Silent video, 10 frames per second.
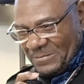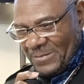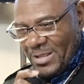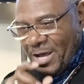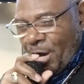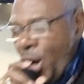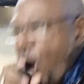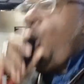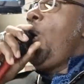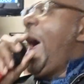yeah, yeah,
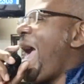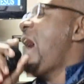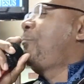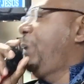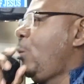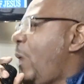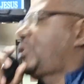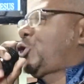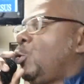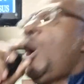who have
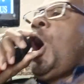bewitched you?